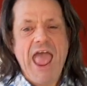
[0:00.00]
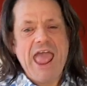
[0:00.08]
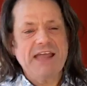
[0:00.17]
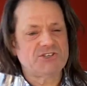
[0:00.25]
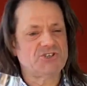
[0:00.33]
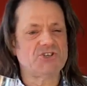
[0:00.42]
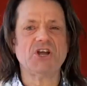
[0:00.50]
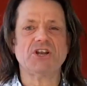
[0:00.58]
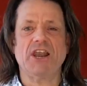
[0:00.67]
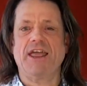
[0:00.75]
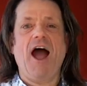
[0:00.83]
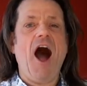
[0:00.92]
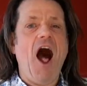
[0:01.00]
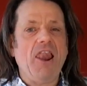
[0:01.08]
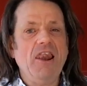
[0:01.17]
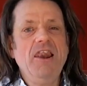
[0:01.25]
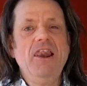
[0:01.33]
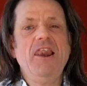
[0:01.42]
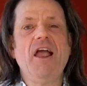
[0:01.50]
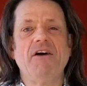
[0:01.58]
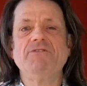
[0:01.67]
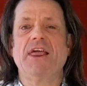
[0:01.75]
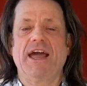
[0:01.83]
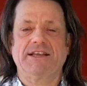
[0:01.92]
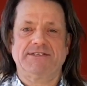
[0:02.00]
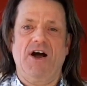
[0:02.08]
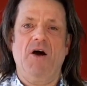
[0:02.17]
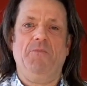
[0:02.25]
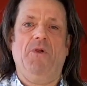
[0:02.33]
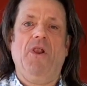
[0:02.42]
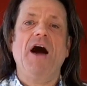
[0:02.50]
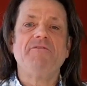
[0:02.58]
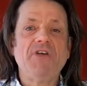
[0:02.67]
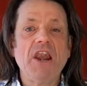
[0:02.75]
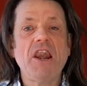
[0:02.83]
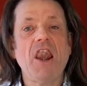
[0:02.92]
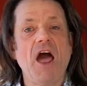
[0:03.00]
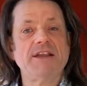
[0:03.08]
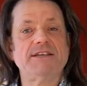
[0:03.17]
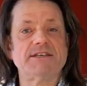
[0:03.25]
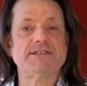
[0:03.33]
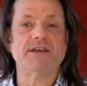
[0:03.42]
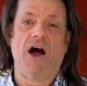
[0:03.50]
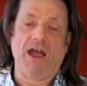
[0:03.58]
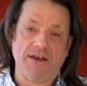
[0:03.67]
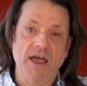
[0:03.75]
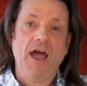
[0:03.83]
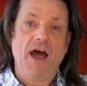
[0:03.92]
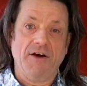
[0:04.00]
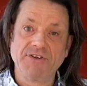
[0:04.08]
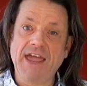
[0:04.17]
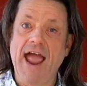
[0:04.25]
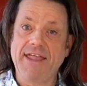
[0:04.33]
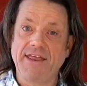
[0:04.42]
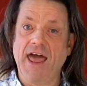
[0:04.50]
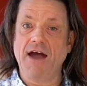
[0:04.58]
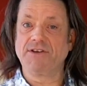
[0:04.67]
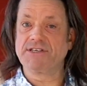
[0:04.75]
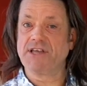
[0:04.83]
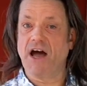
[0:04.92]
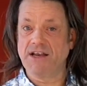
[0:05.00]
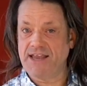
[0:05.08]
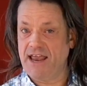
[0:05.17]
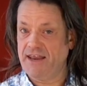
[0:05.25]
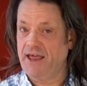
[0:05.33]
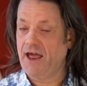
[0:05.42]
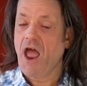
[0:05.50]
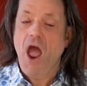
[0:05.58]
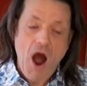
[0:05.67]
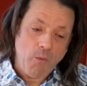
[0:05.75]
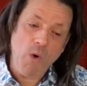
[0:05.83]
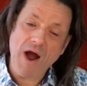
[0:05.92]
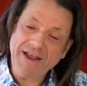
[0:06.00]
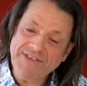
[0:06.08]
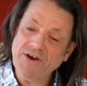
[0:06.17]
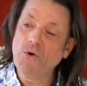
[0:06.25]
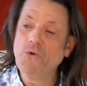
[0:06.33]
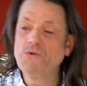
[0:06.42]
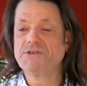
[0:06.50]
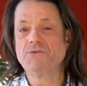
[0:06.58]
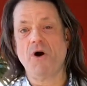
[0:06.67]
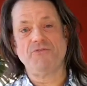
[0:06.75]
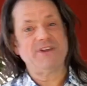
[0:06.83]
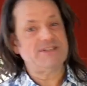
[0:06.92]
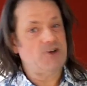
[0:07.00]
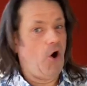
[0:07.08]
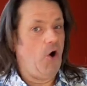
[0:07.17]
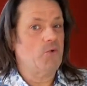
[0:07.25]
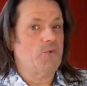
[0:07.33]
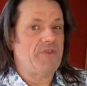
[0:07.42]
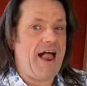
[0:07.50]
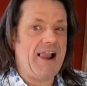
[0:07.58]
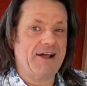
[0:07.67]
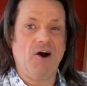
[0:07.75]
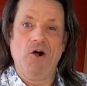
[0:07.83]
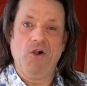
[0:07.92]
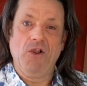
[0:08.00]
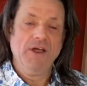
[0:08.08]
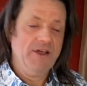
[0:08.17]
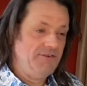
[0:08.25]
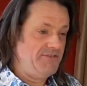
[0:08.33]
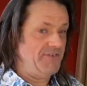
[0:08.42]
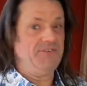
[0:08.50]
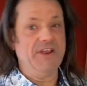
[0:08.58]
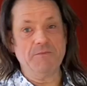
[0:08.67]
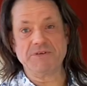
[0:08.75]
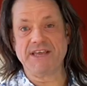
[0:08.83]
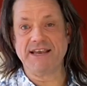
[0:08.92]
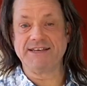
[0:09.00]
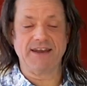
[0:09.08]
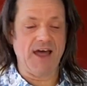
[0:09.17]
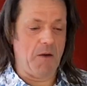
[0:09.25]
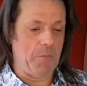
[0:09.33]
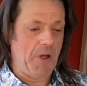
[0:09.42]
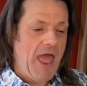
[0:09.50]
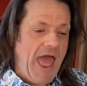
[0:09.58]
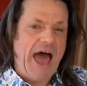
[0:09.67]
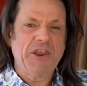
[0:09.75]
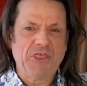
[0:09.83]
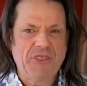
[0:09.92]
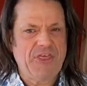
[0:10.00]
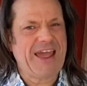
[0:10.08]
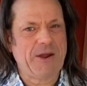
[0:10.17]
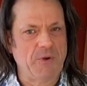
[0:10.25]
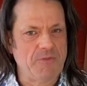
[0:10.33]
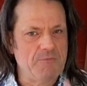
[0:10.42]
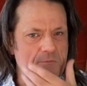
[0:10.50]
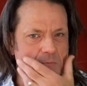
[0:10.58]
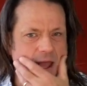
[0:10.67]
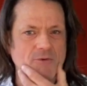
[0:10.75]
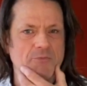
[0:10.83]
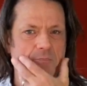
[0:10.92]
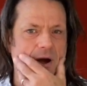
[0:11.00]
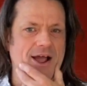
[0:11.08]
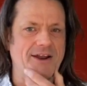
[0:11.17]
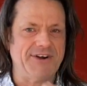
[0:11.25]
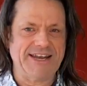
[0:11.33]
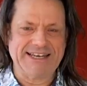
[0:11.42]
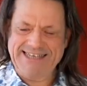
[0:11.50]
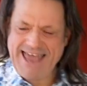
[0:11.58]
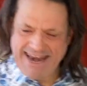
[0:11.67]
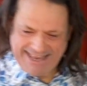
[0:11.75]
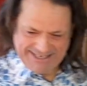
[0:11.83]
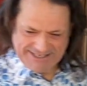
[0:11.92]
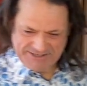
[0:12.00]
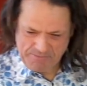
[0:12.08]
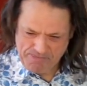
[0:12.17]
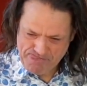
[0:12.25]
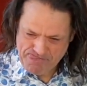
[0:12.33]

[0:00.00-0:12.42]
It's certainly a lovely example of the lighter side of Cannonau de Sardegna, a wine that all too often is hot with alcohol, 15% and up, and thick with mouth-puckering tannins.